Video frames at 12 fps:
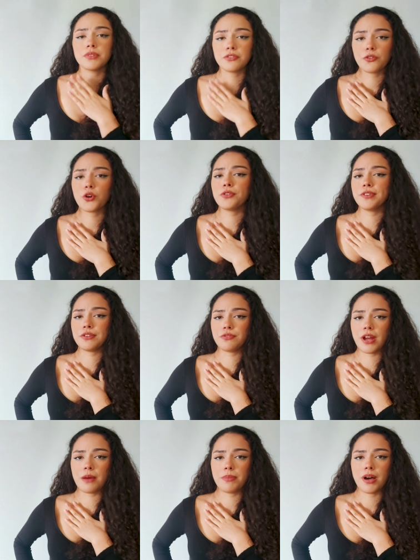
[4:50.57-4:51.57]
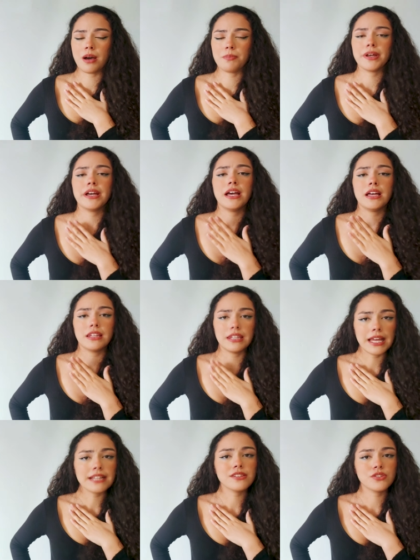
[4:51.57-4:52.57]
Before we wrap up,
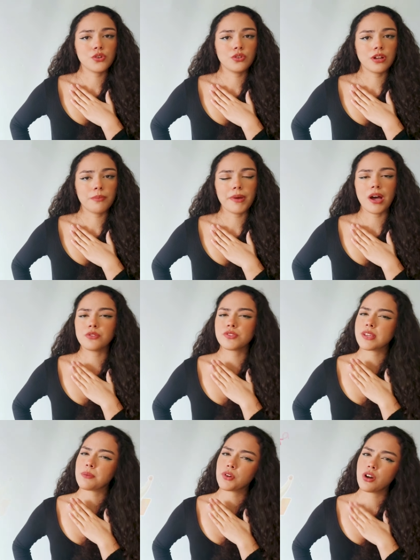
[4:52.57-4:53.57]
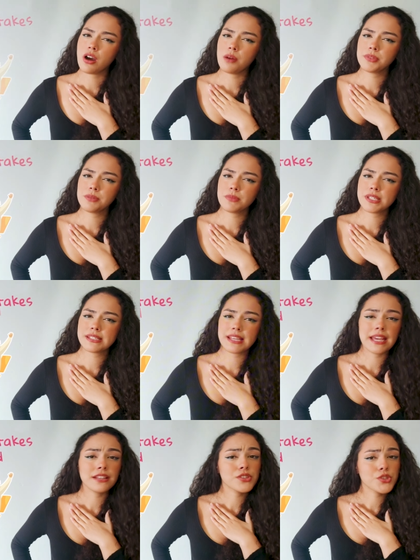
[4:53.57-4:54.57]
let's talk about some common
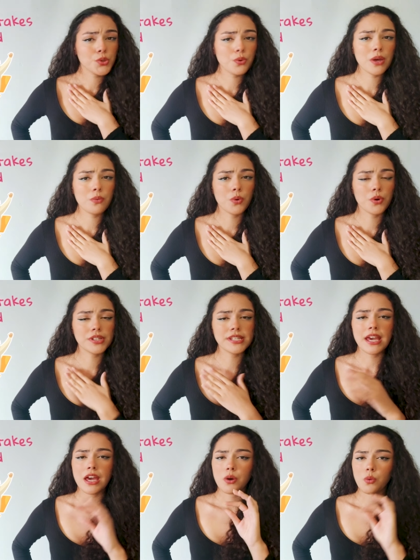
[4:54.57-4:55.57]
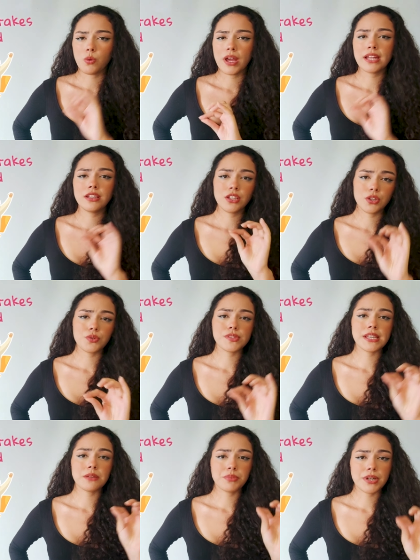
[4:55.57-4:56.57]
mistakes to avoid when
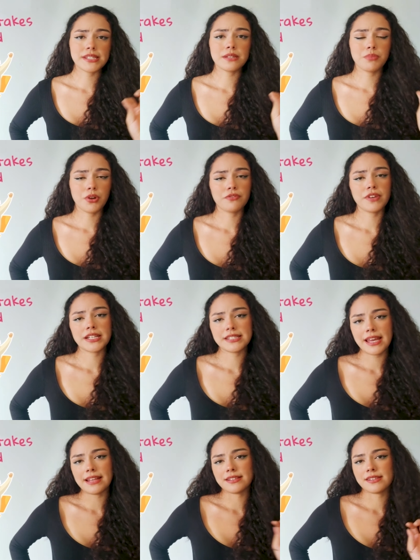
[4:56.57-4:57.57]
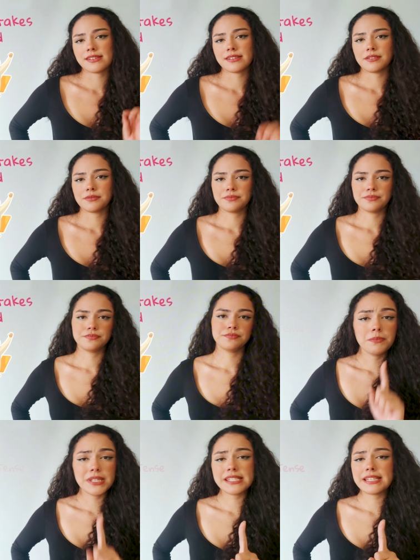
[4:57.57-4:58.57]
using present perfect tense.
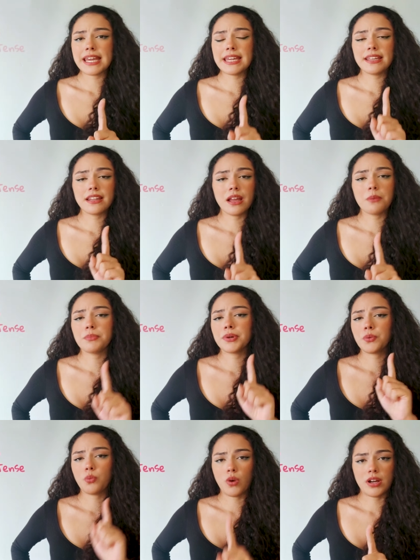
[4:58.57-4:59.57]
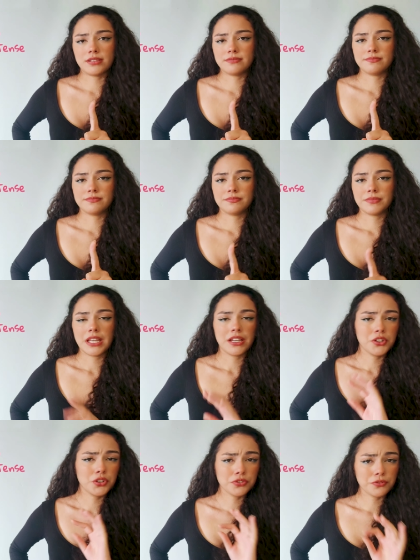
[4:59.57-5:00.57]
Mistake number one.
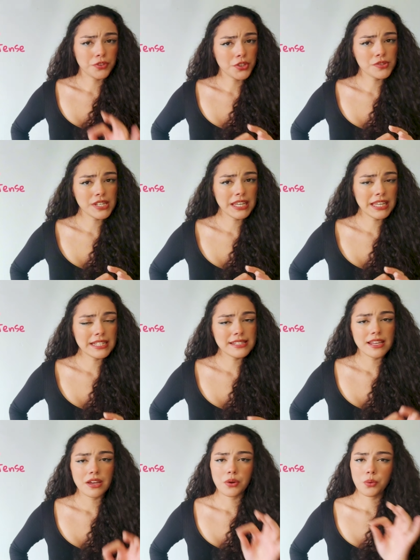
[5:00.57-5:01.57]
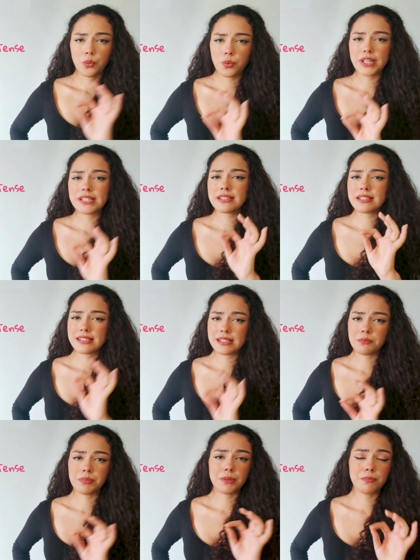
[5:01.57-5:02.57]
confusing it with the
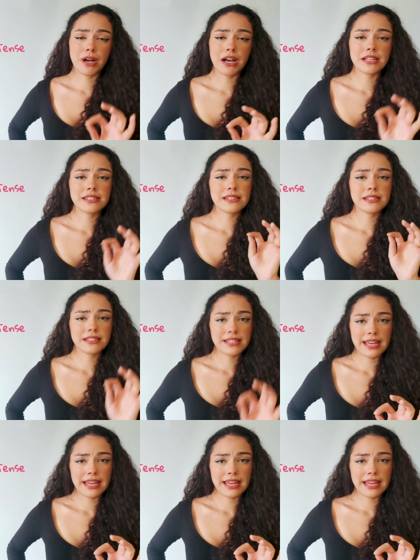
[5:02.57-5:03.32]
simple past